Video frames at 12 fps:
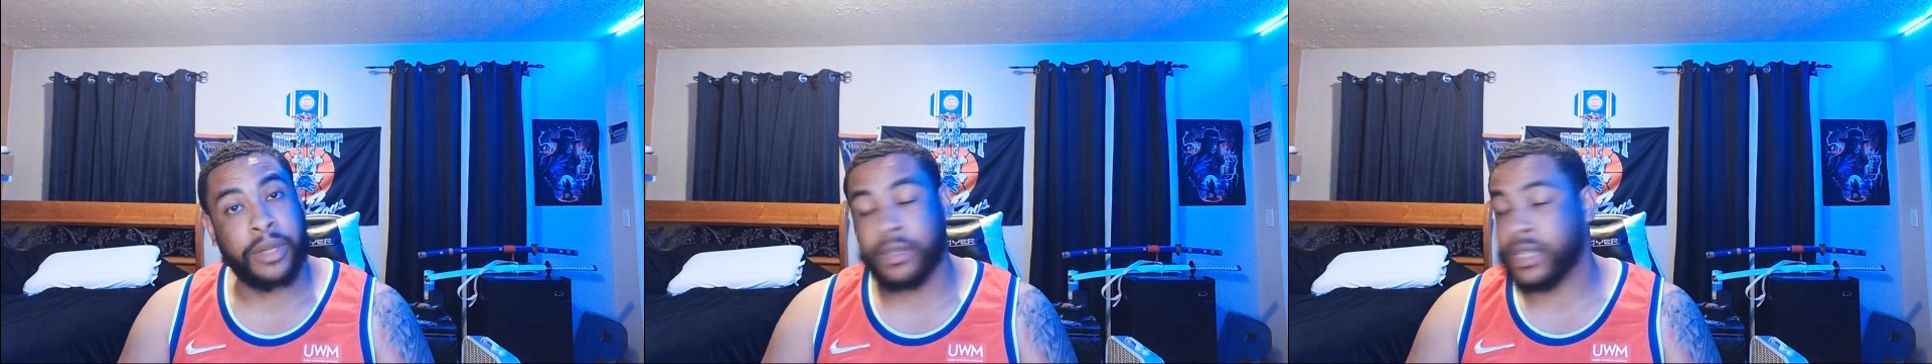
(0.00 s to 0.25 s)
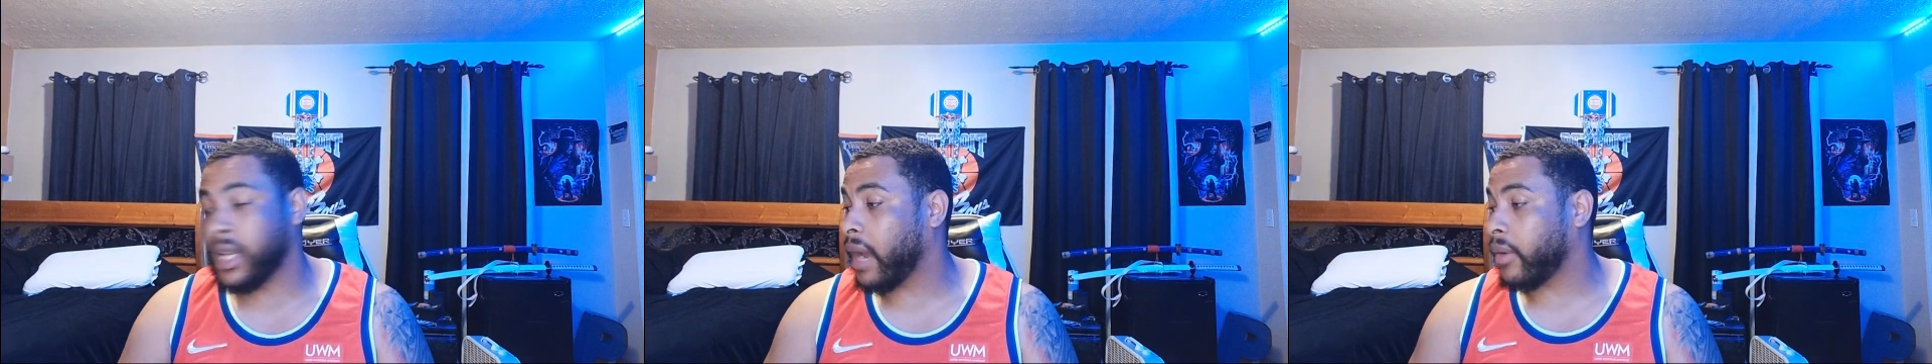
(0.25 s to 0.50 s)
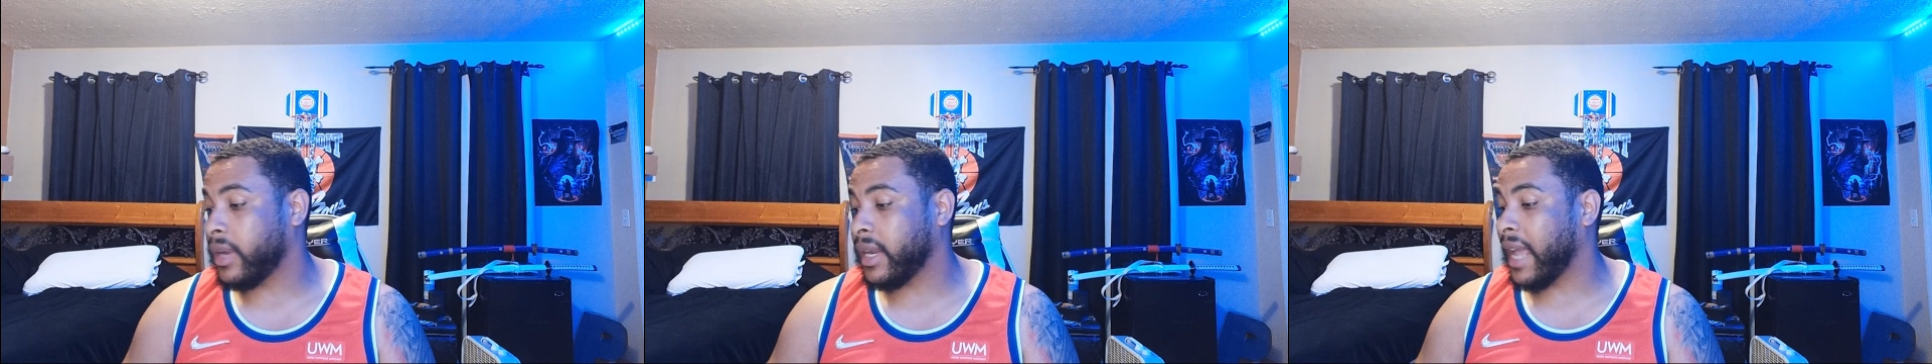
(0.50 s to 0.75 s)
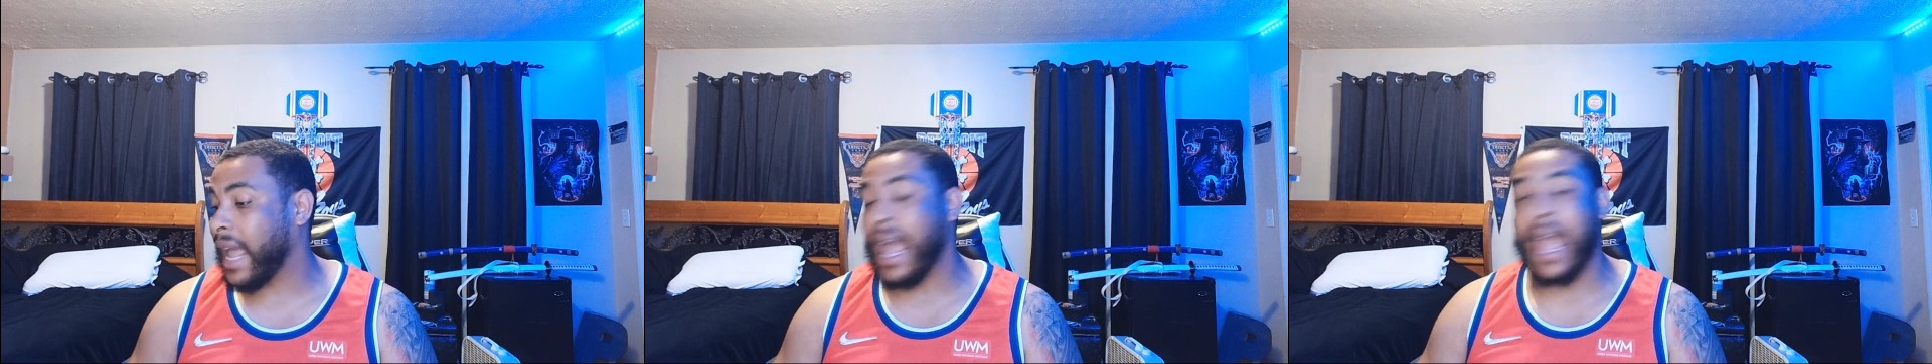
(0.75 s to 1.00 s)
They're
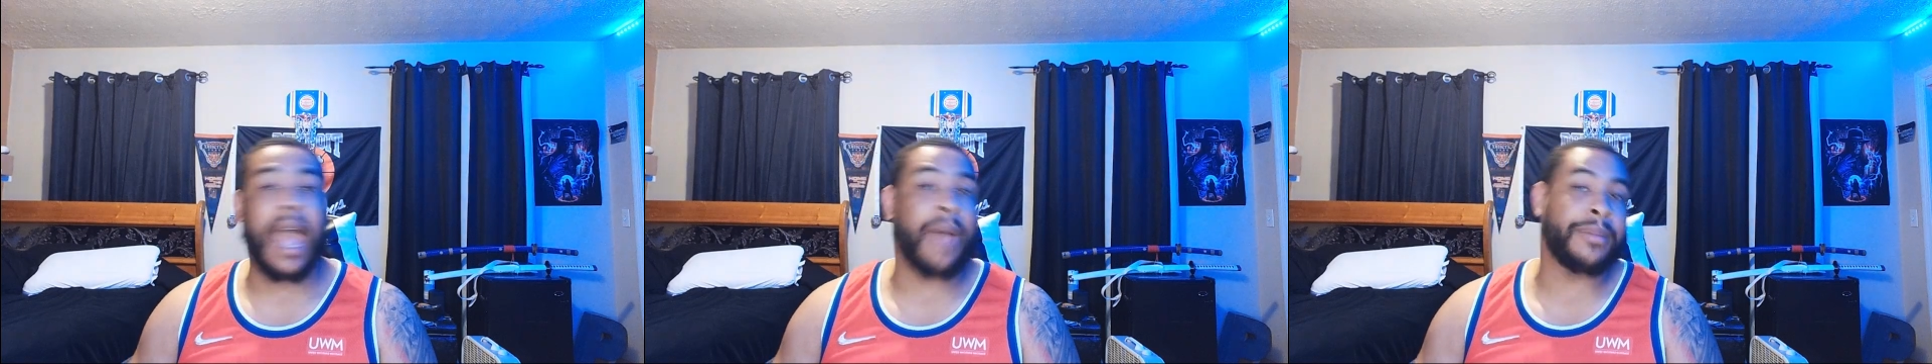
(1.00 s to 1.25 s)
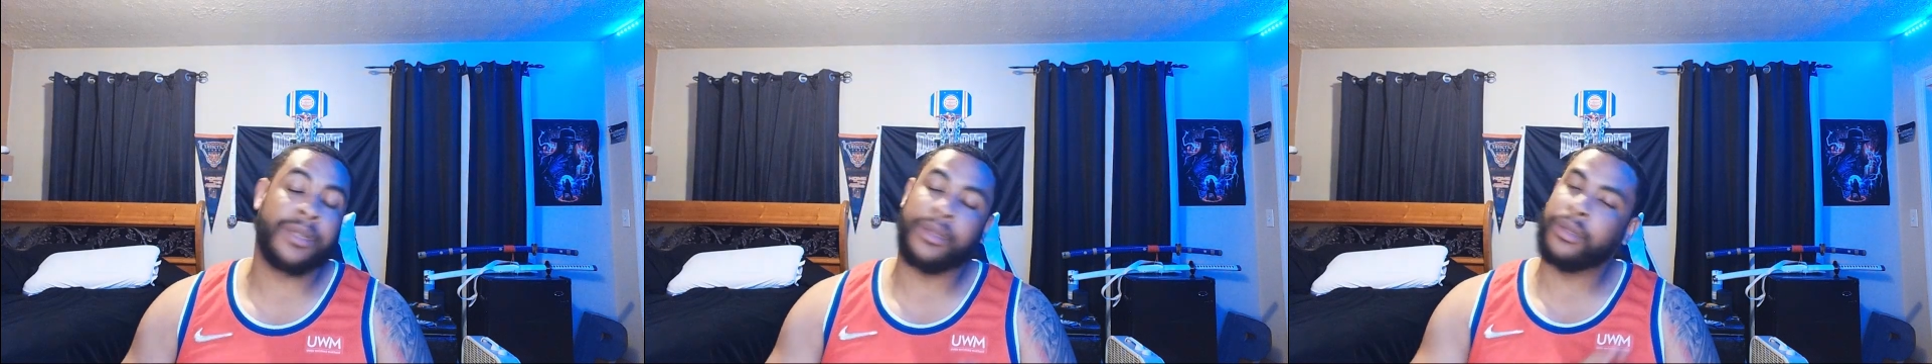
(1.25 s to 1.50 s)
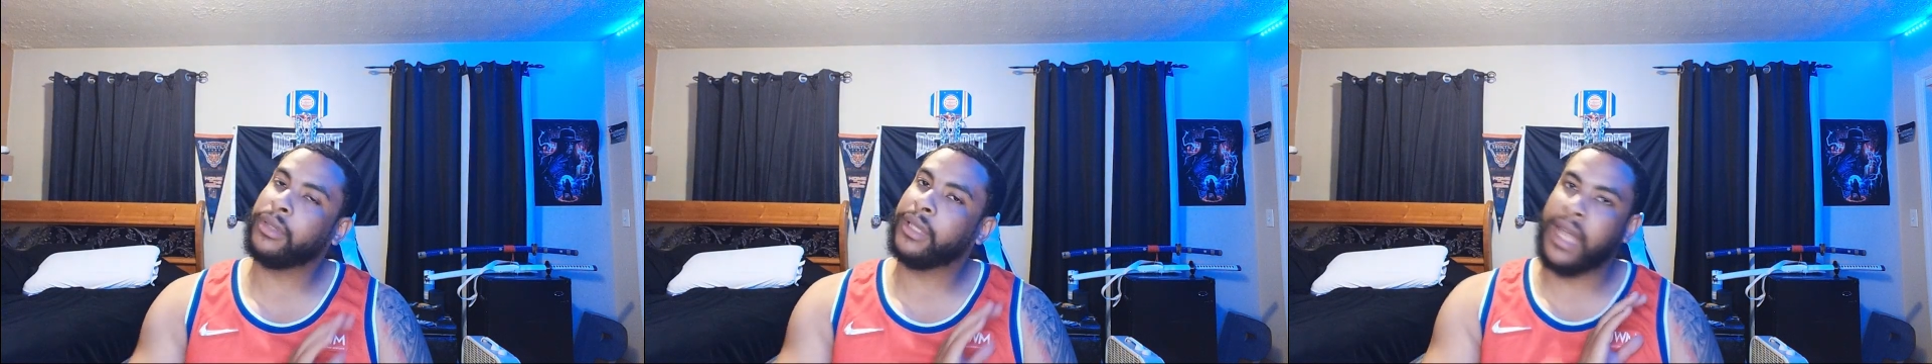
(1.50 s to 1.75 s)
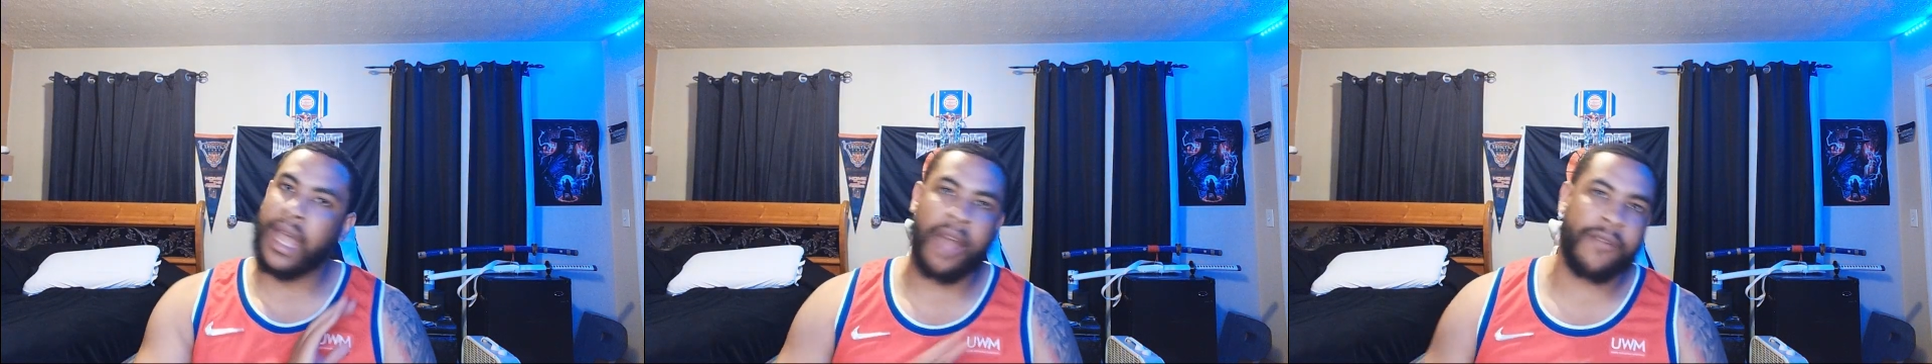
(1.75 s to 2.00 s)
tearing
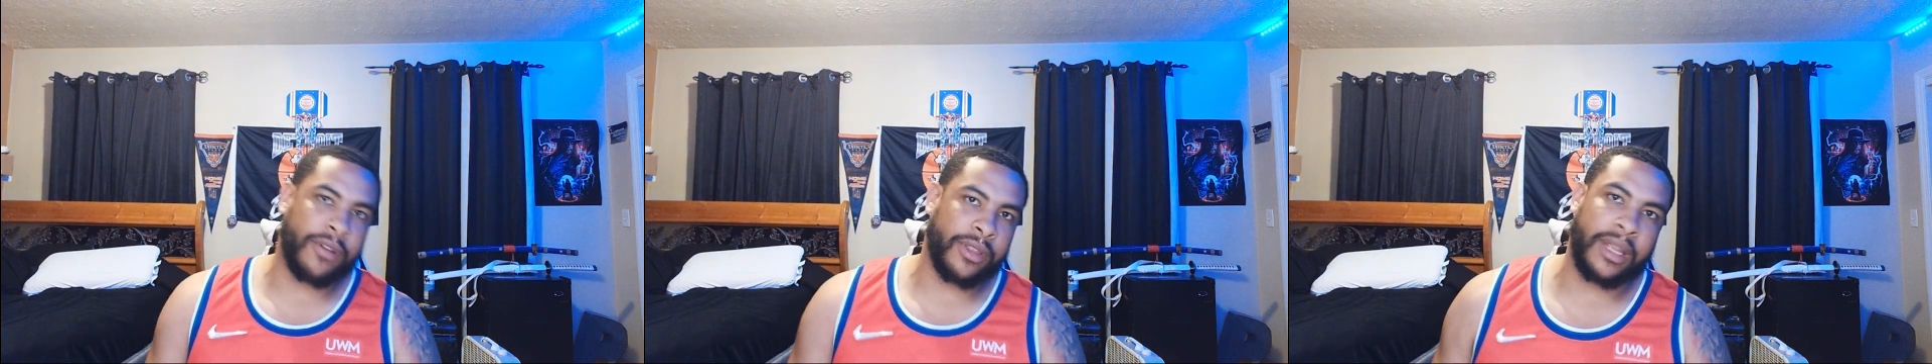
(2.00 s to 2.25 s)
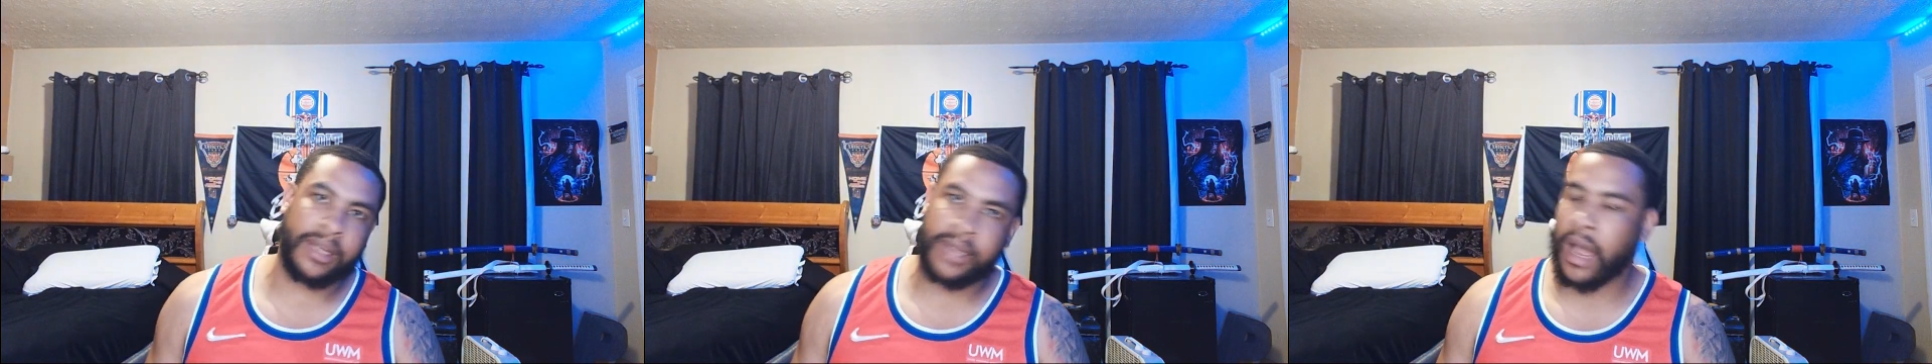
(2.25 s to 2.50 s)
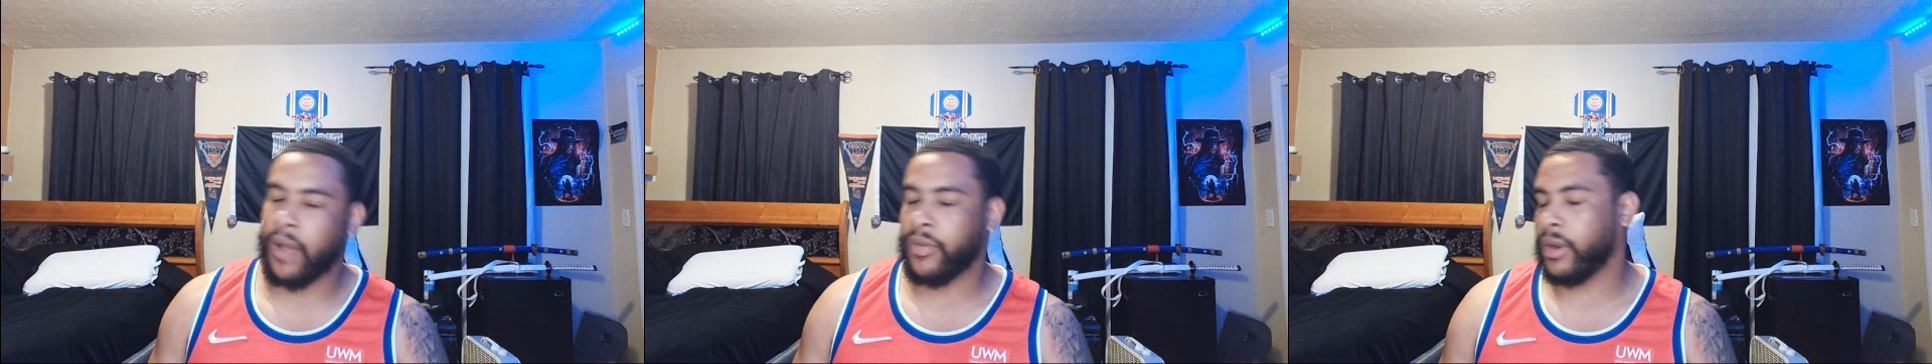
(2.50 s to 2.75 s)
absolutely everything down.